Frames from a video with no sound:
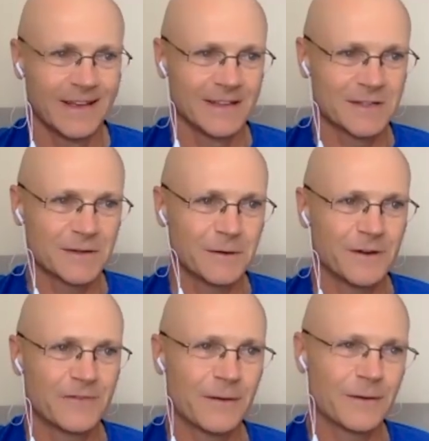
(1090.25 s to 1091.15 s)
So
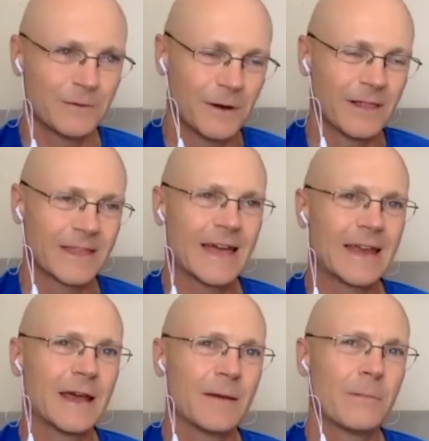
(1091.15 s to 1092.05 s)
if I were to do it all
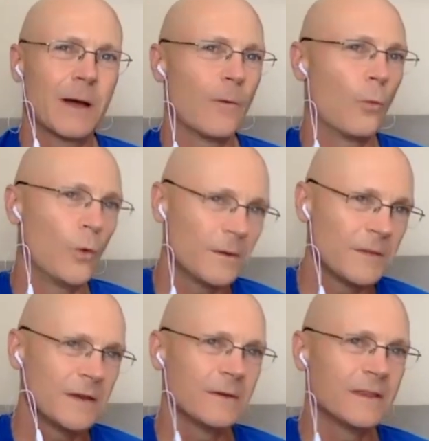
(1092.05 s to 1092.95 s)
again, I wouldn't
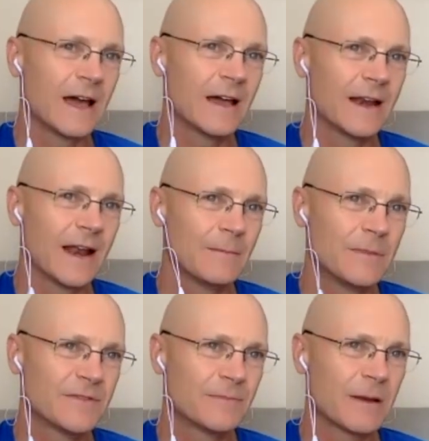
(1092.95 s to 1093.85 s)
be doing that, and I'd
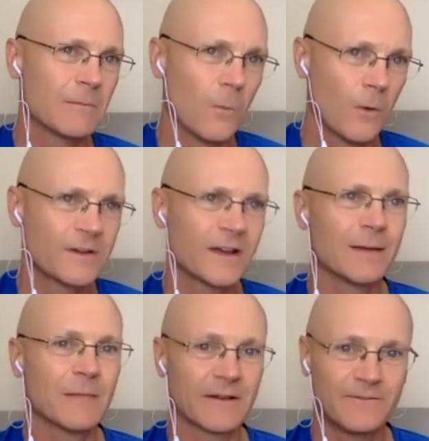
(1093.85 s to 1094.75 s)
be spending more
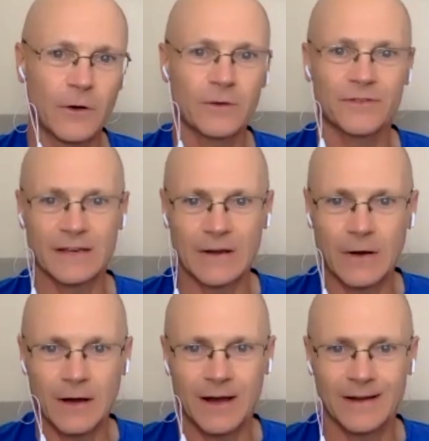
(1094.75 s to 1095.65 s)
time like focusing
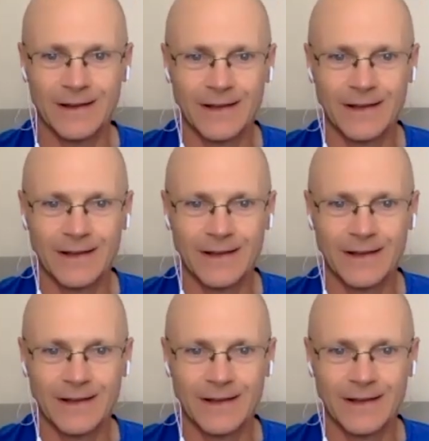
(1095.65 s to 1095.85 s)
on